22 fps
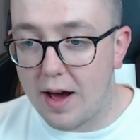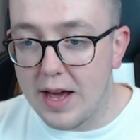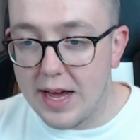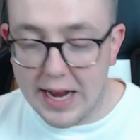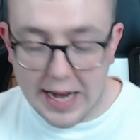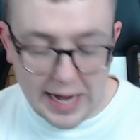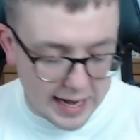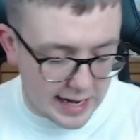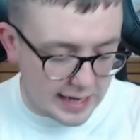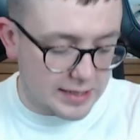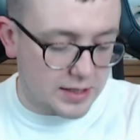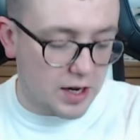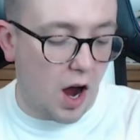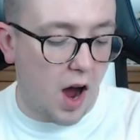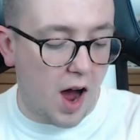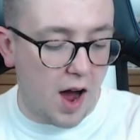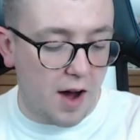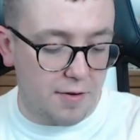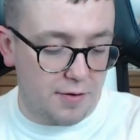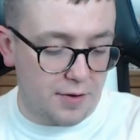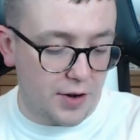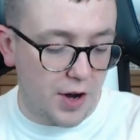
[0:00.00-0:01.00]
It is
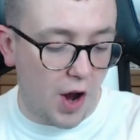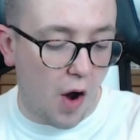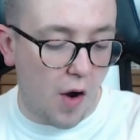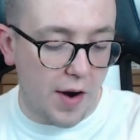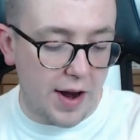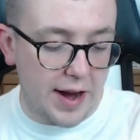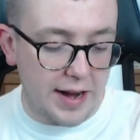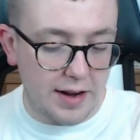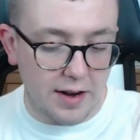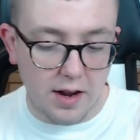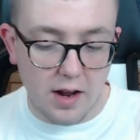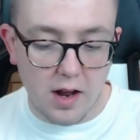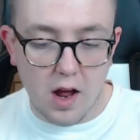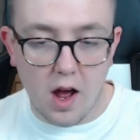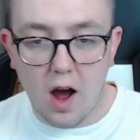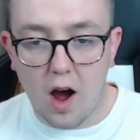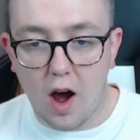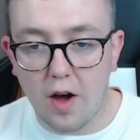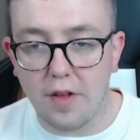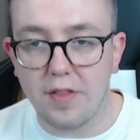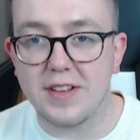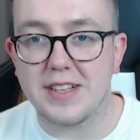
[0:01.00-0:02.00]
half nine
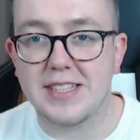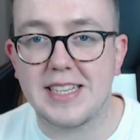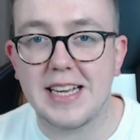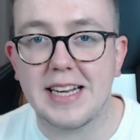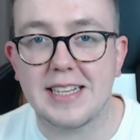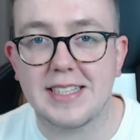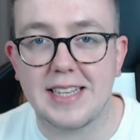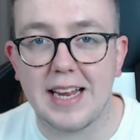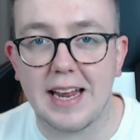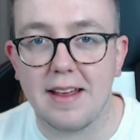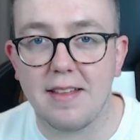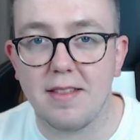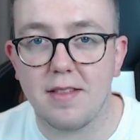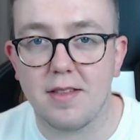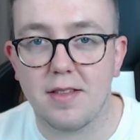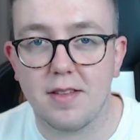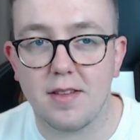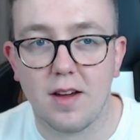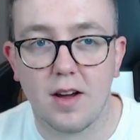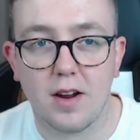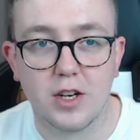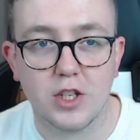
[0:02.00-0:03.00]
on the 16th
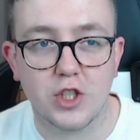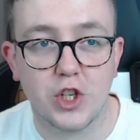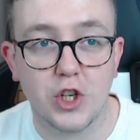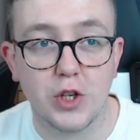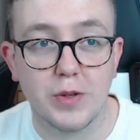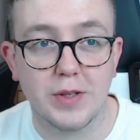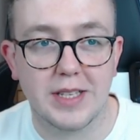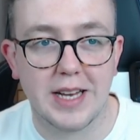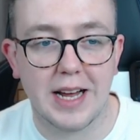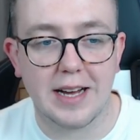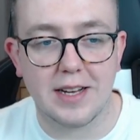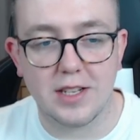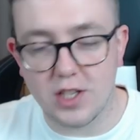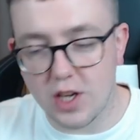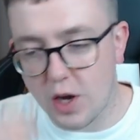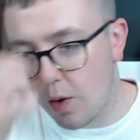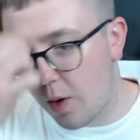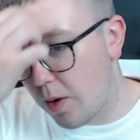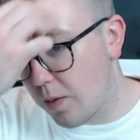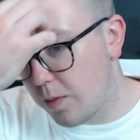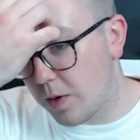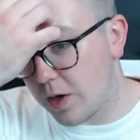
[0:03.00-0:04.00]
on Tuesday,
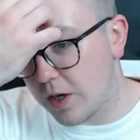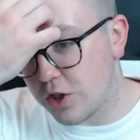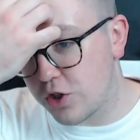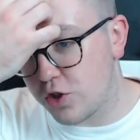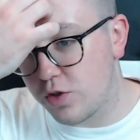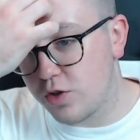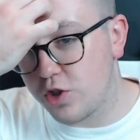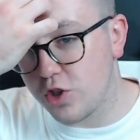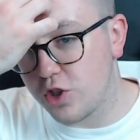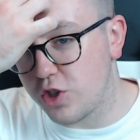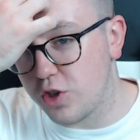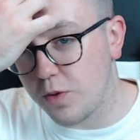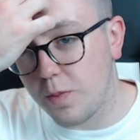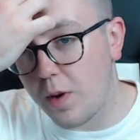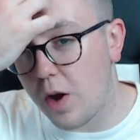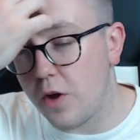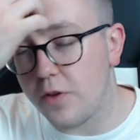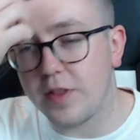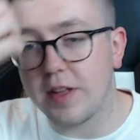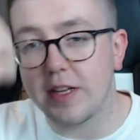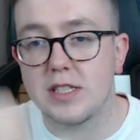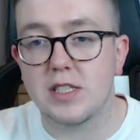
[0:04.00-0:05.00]
so I'm going to just
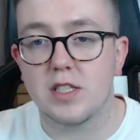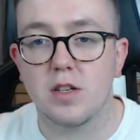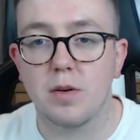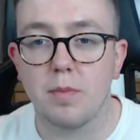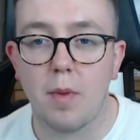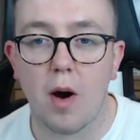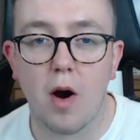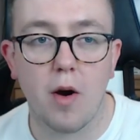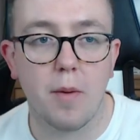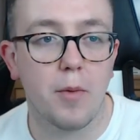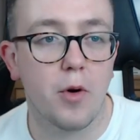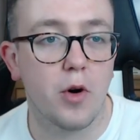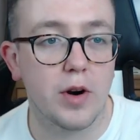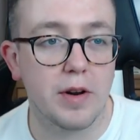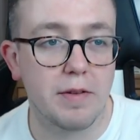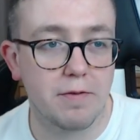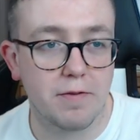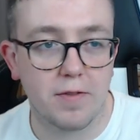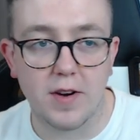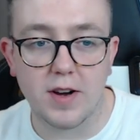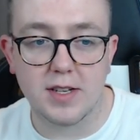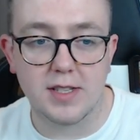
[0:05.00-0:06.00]
upload this tomorrow morning
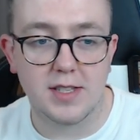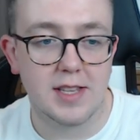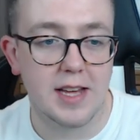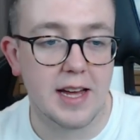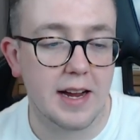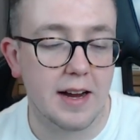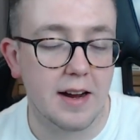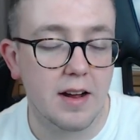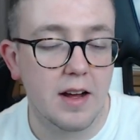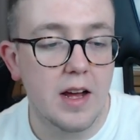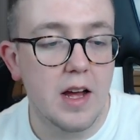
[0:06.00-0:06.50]
first thing.